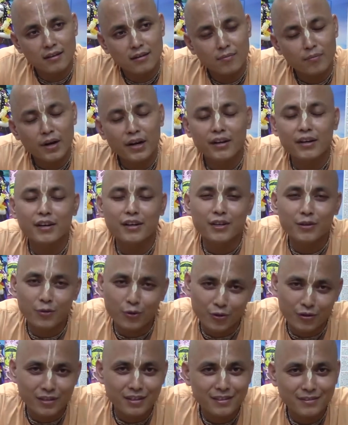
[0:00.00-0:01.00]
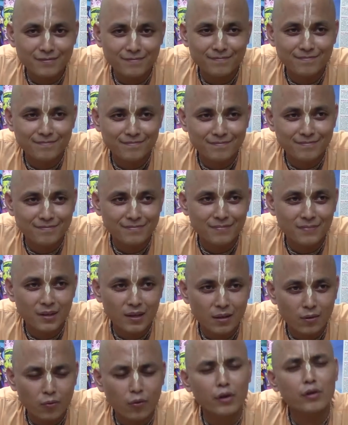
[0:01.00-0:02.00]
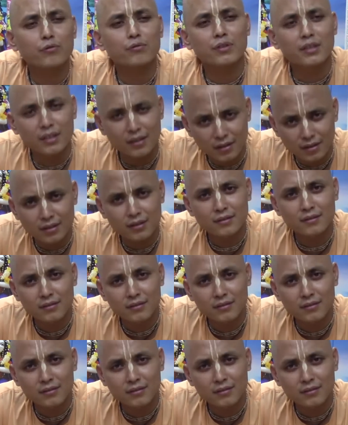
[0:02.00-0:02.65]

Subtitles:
my dear devotee, what do you think?